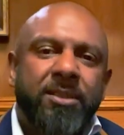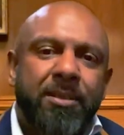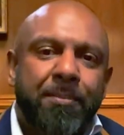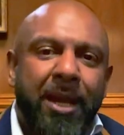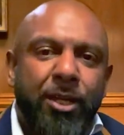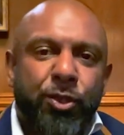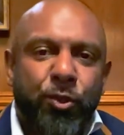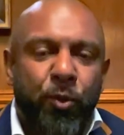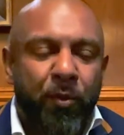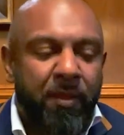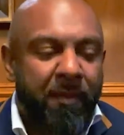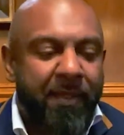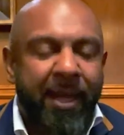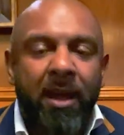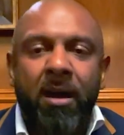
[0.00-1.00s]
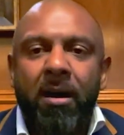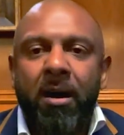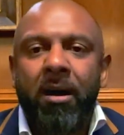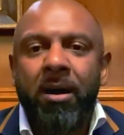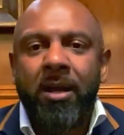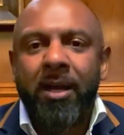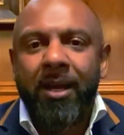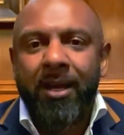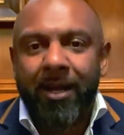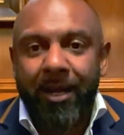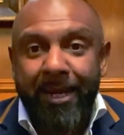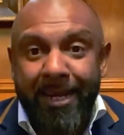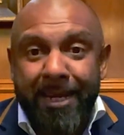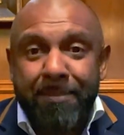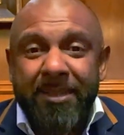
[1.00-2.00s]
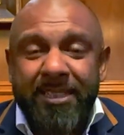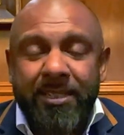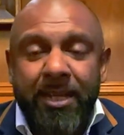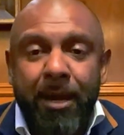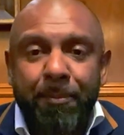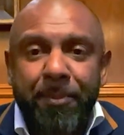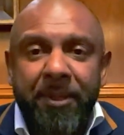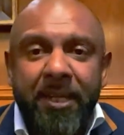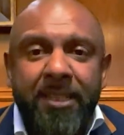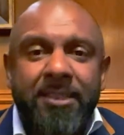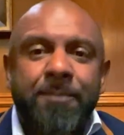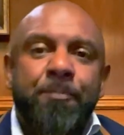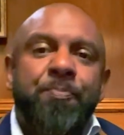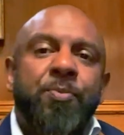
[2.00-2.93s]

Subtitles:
to make sure that they are limited companies.